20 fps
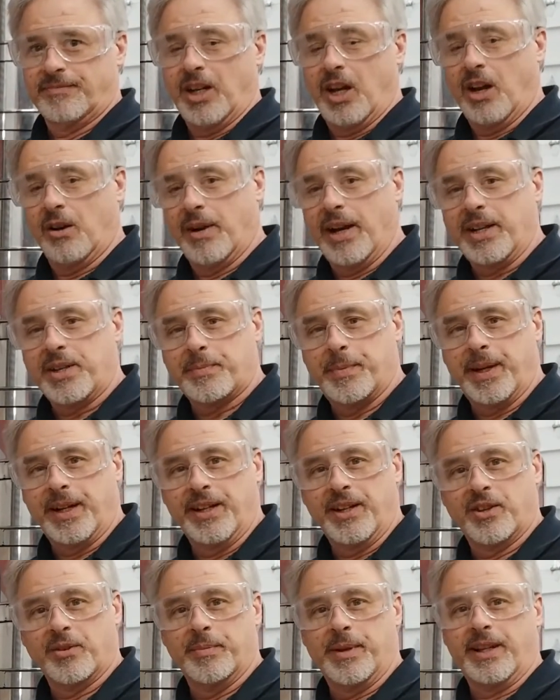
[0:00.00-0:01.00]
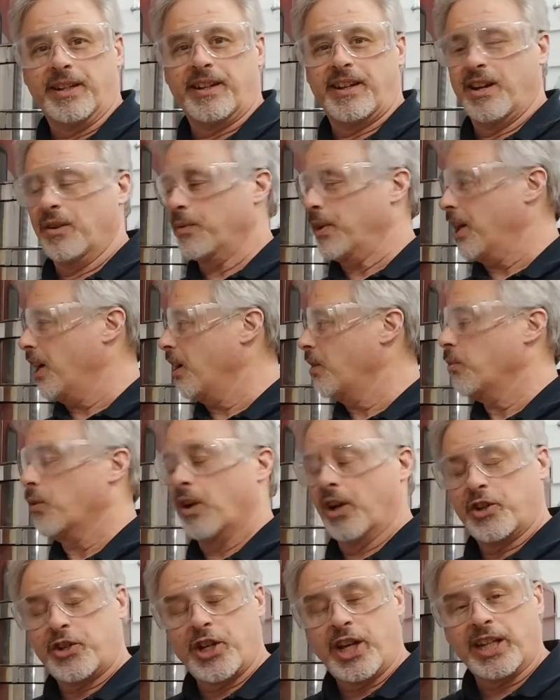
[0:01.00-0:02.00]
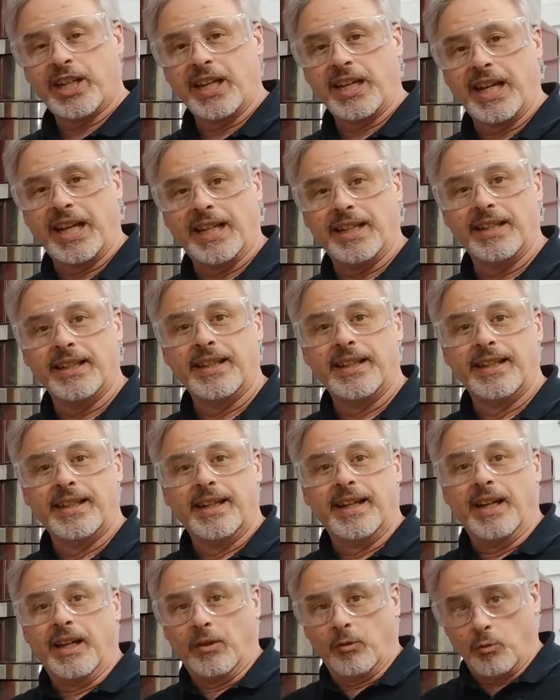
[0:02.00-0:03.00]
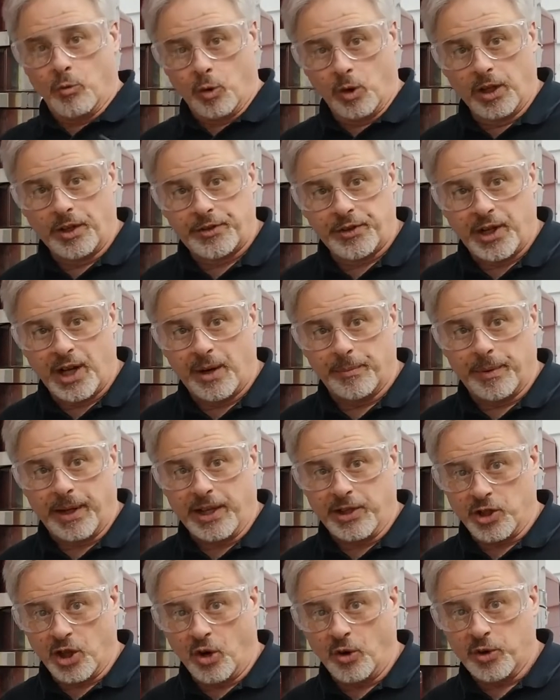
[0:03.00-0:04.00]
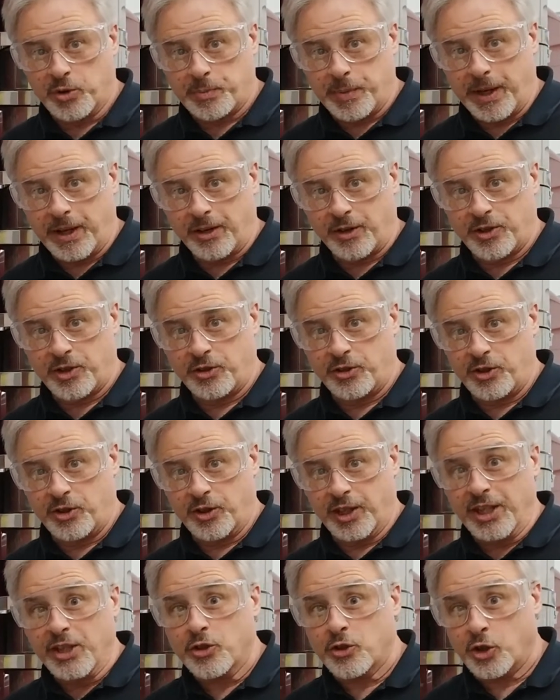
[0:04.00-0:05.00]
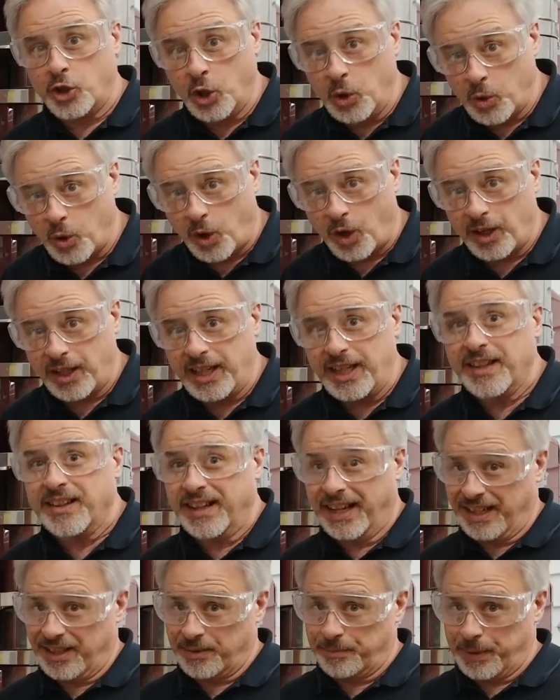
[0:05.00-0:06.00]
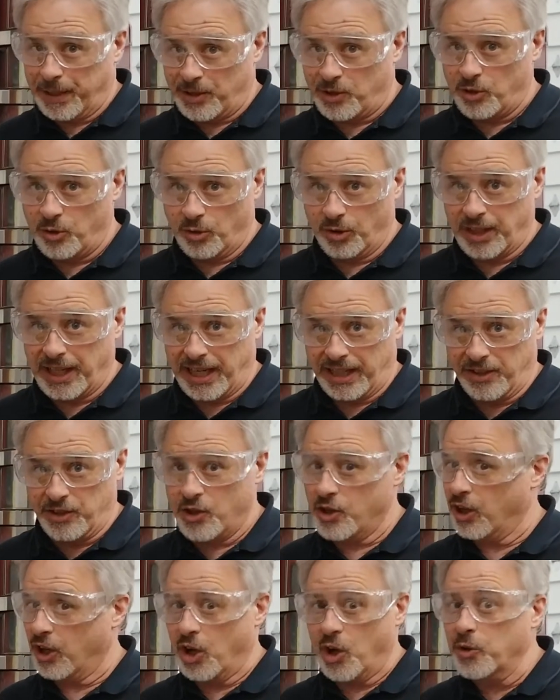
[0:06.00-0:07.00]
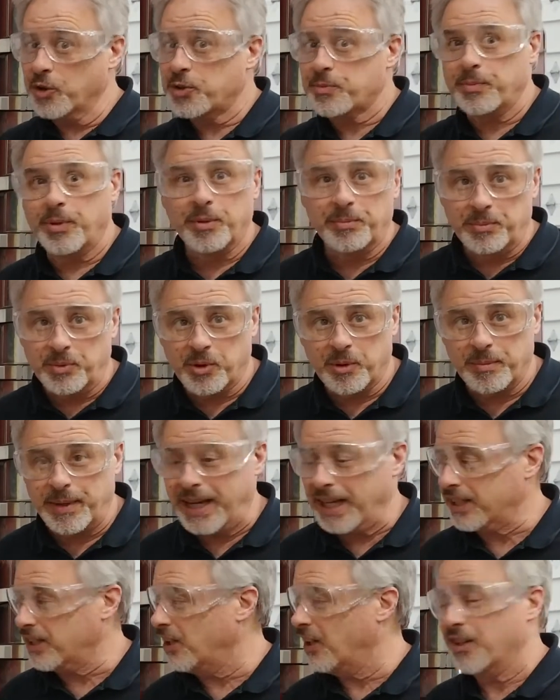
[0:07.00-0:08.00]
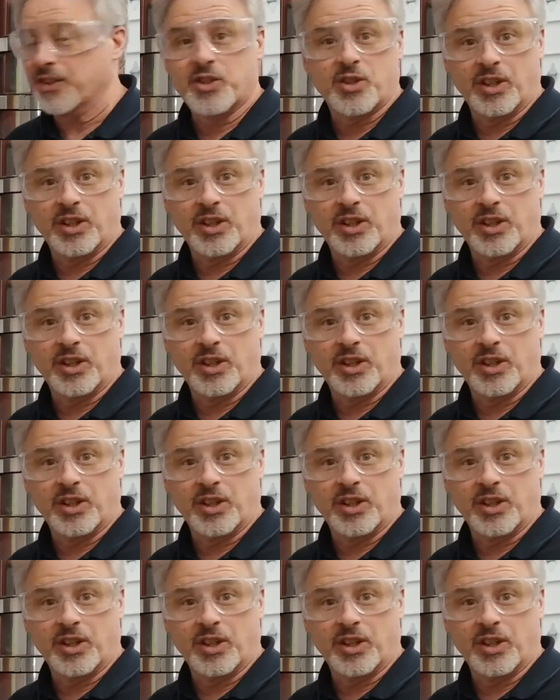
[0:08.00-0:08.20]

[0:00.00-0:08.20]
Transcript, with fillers: All right, it's been another minute. Here we are. We're going to check again. Rule of thumb, it's always better to do it too early than to be too late. You can always put more back on.